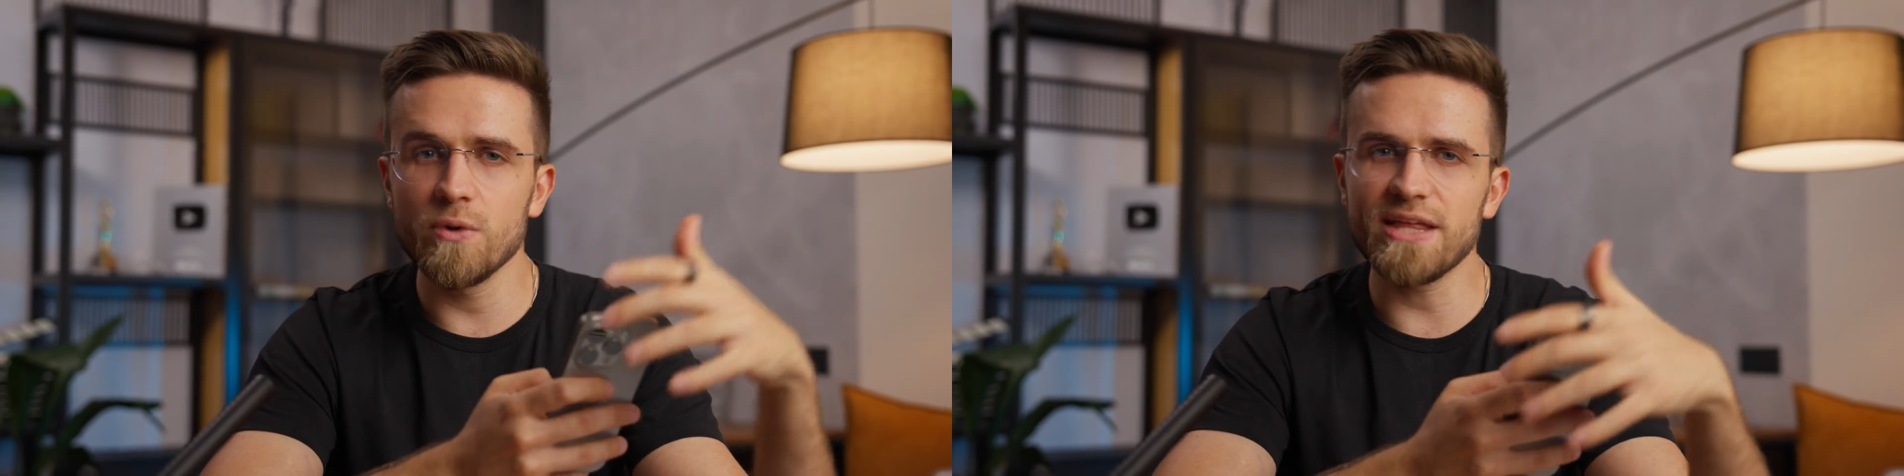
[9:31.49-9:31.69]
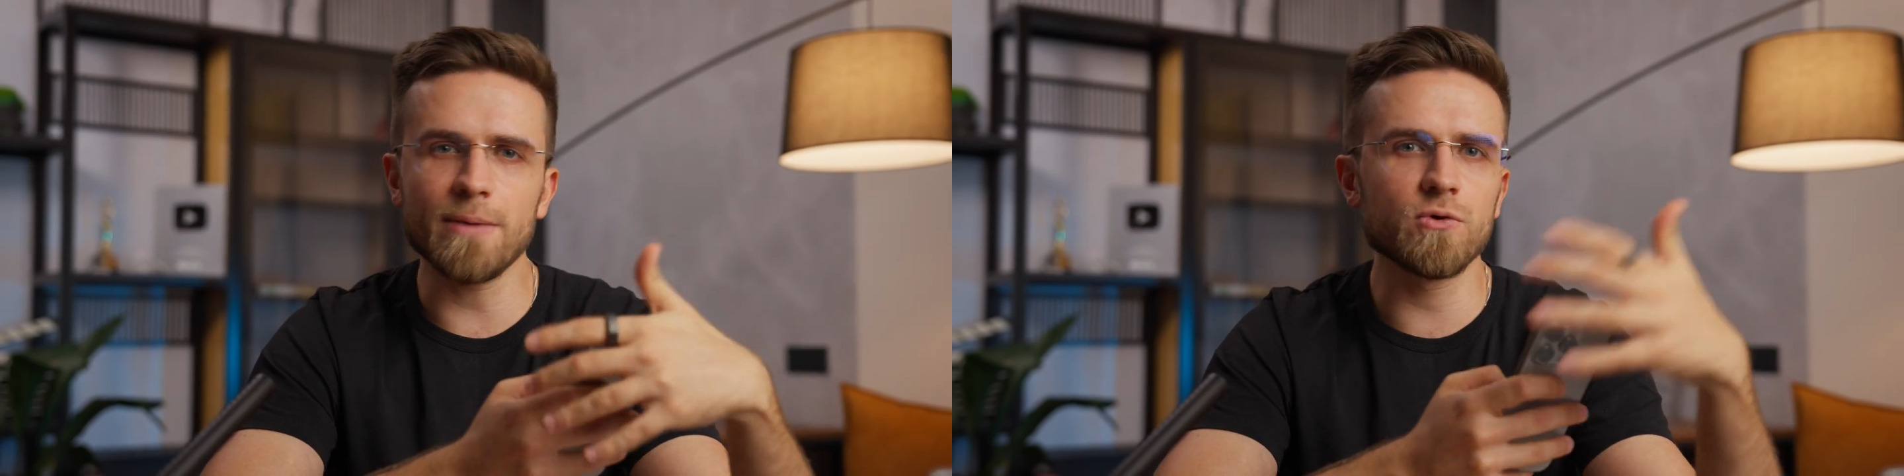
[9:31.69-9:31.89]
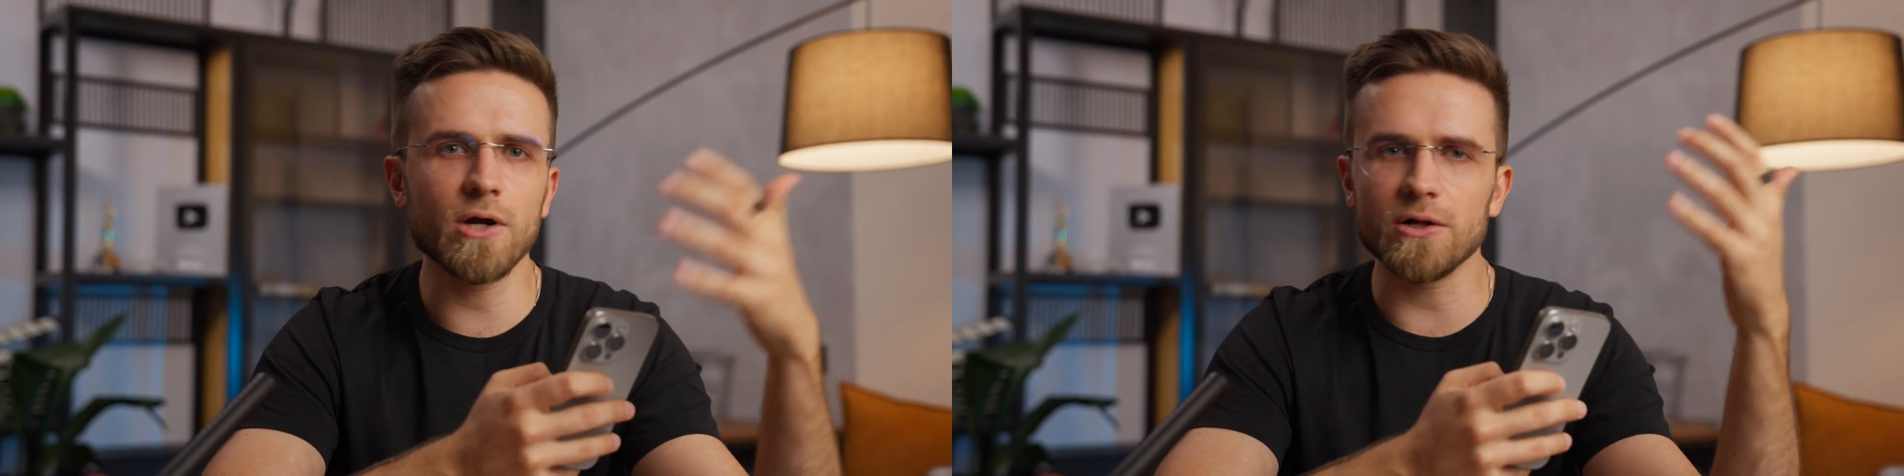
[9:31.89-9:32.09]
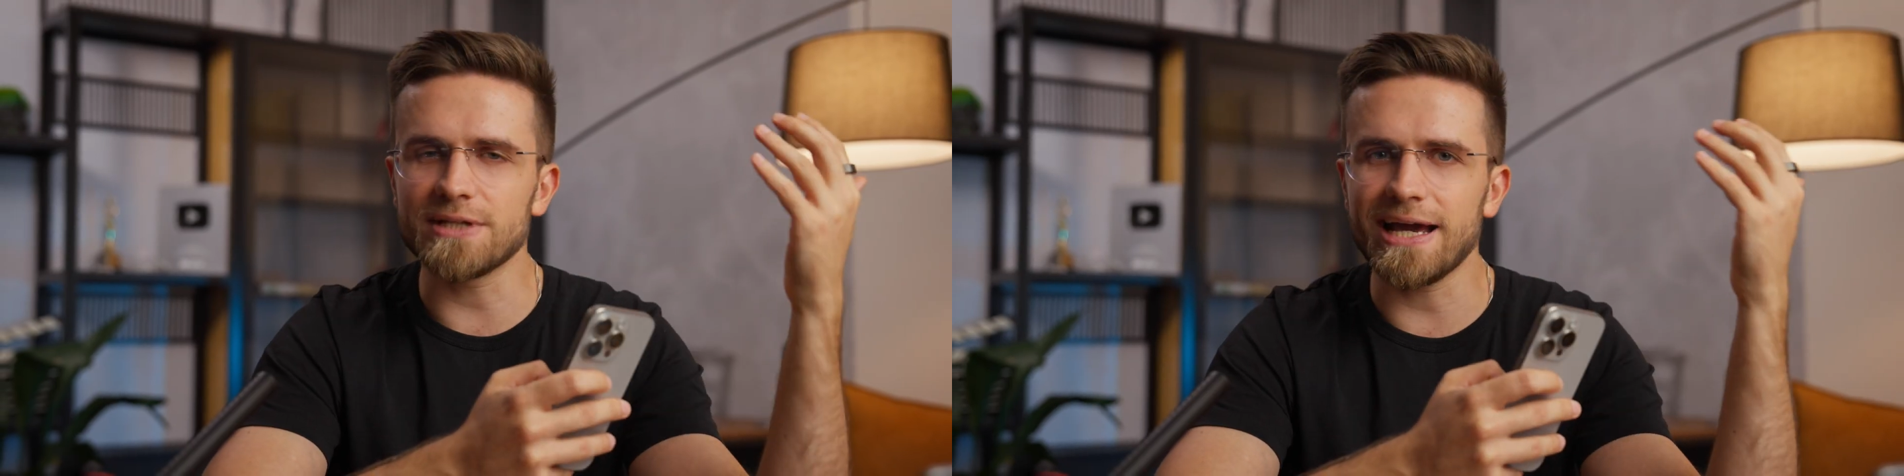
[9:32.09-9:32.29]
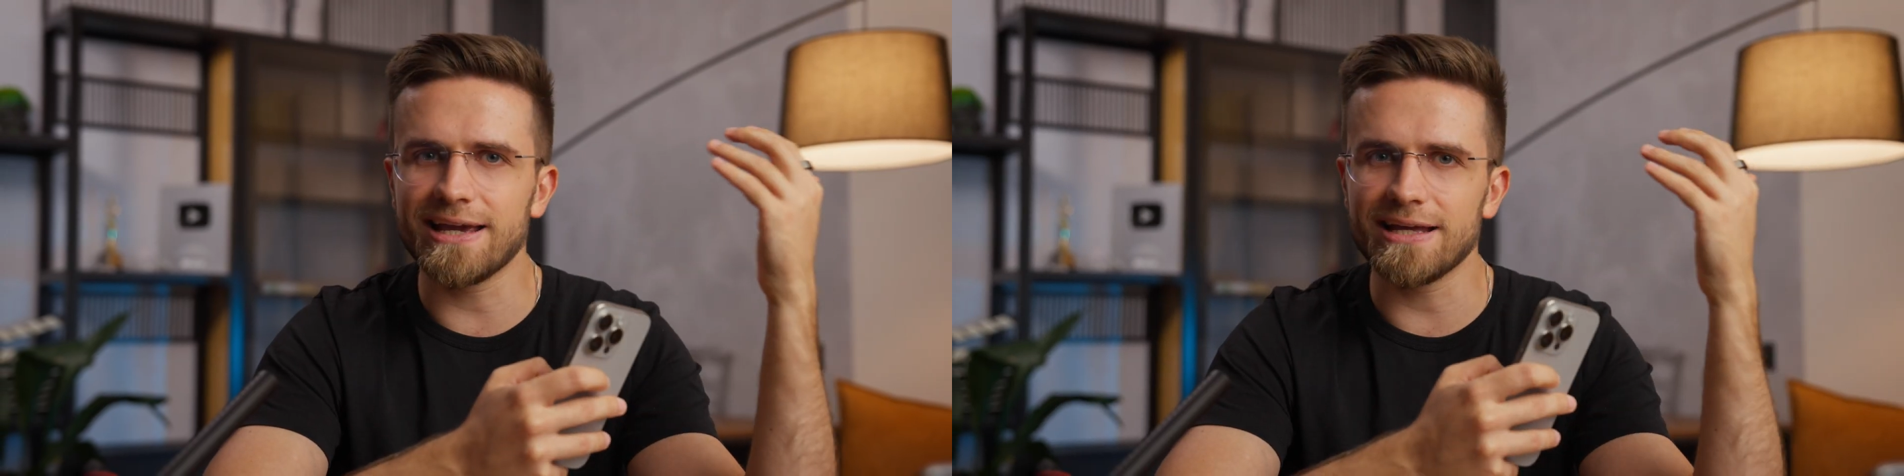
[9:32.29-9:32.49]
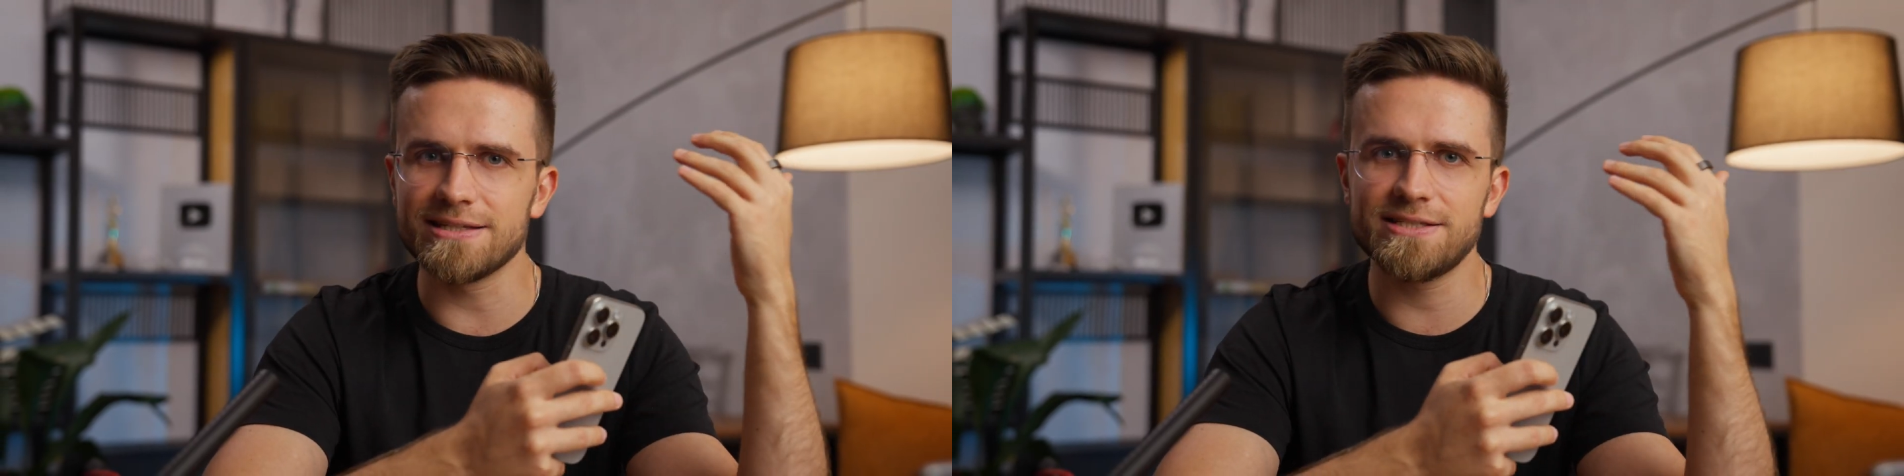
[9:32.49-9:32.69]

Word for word: With Emerald, I can